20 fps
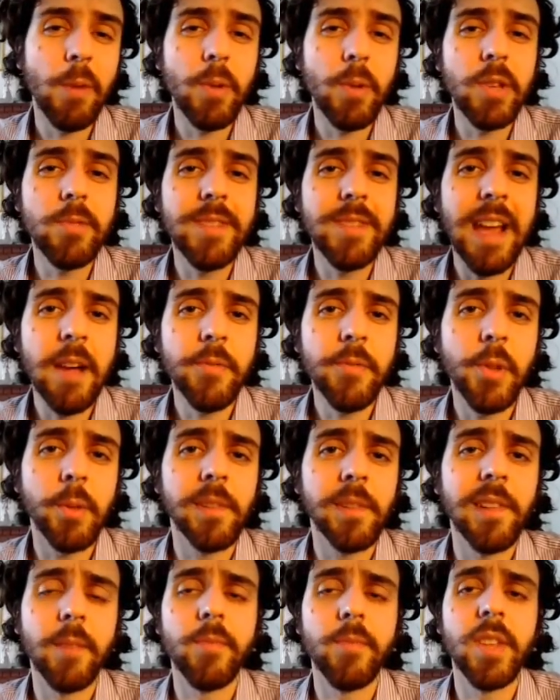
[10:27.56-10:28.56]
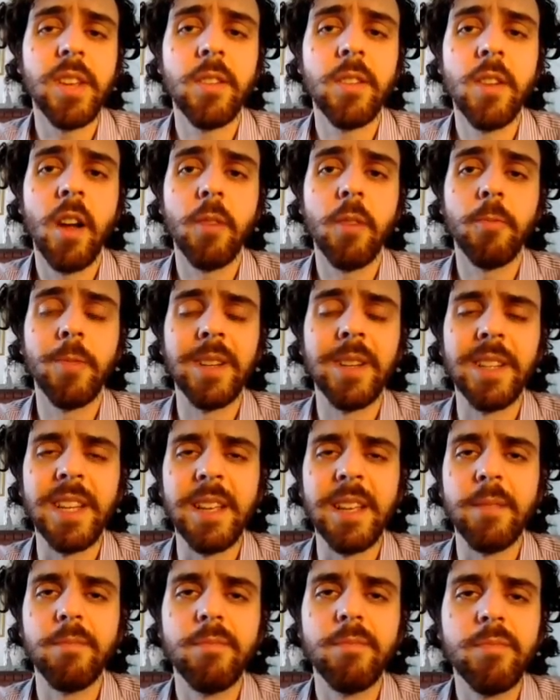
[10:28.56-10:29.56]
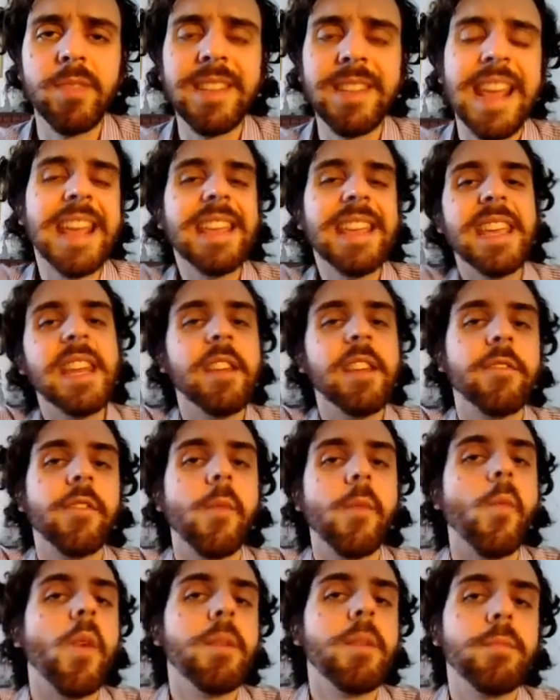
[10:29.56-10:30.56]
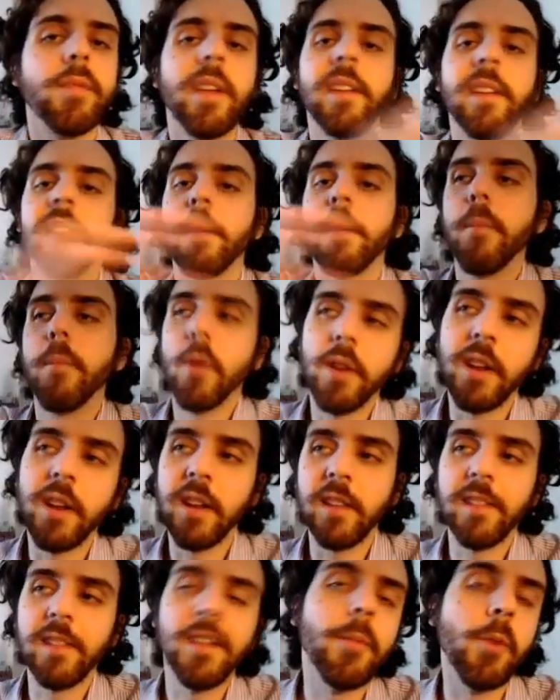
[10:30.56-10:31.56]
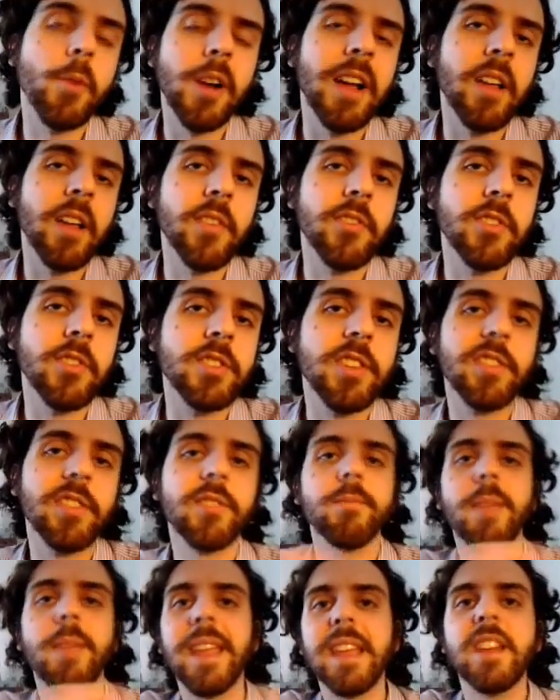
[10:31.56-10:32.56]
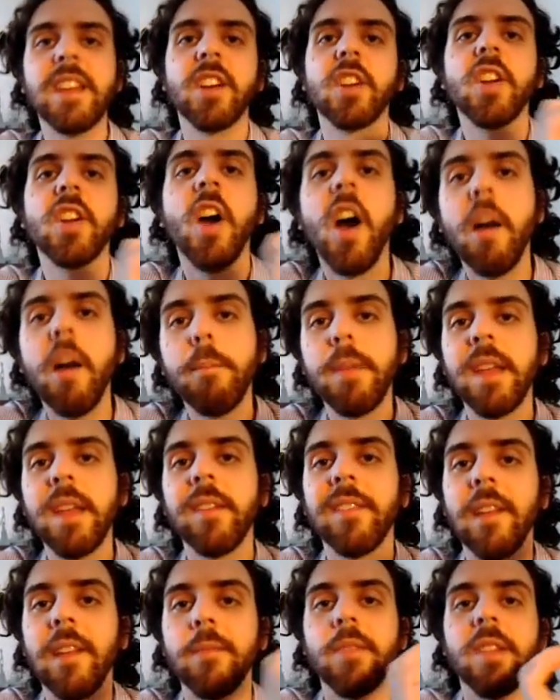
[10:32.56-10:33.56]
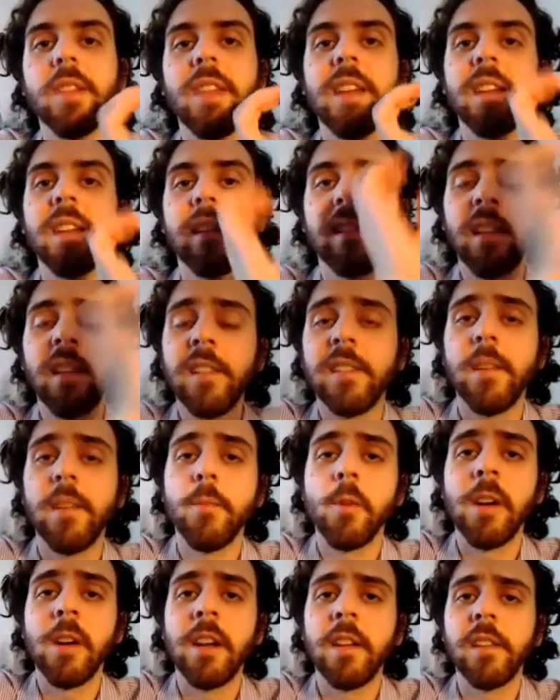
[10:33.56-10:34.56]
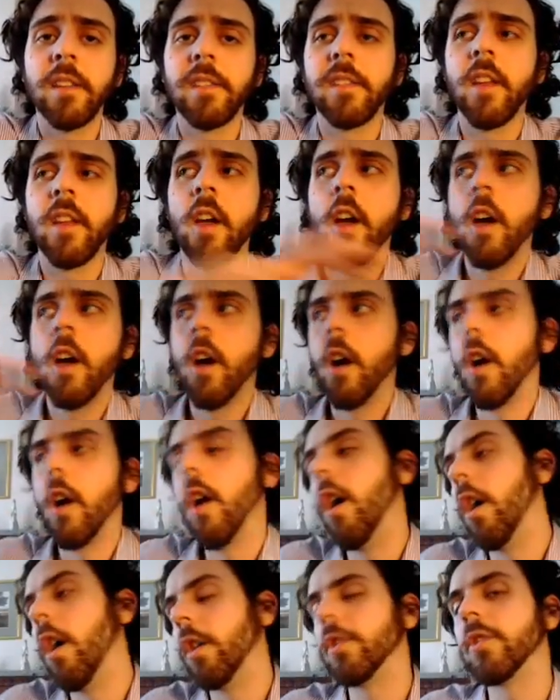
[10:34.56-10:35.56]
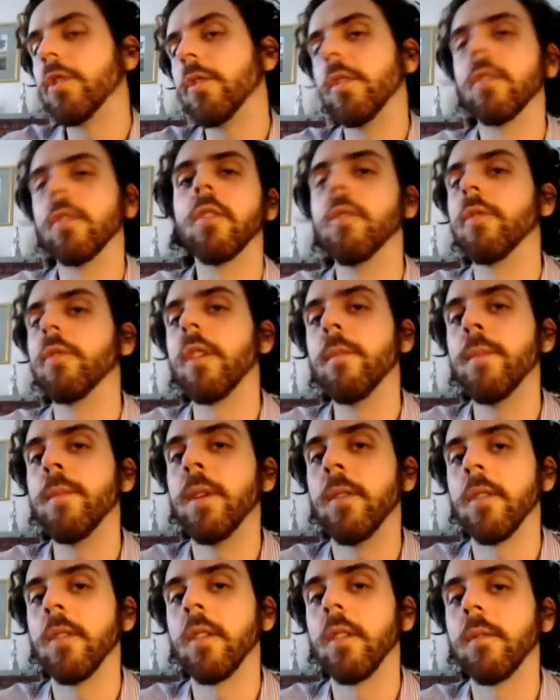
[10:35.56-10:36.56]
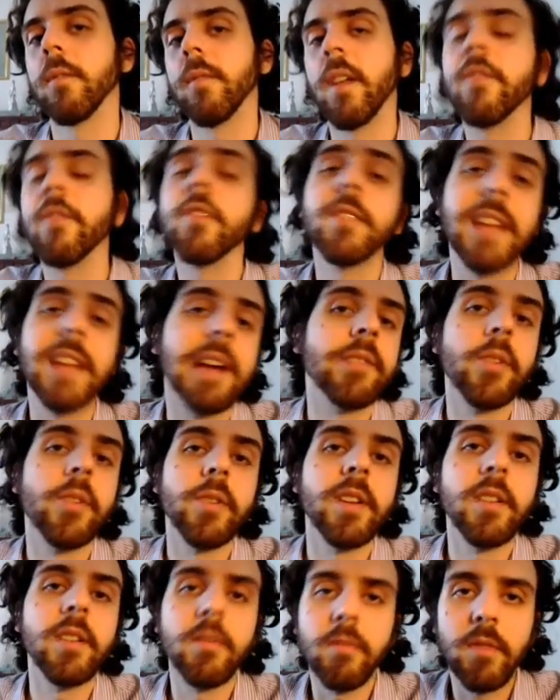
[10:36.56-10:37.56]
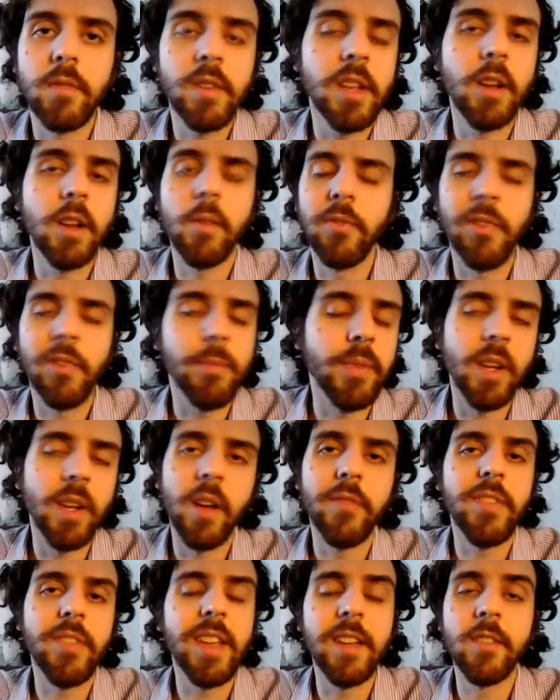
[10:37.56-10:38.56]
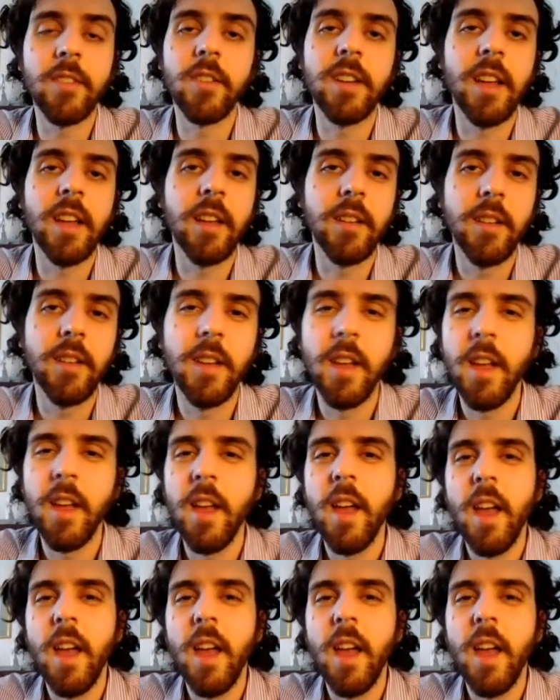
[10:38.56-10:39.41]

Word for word: Now when you download something, you're not really taking it from one place and putting it somewhere else. You're just making a copy of something that exists somewhere else onto your own computer if you're downloading, you know, something off the internet.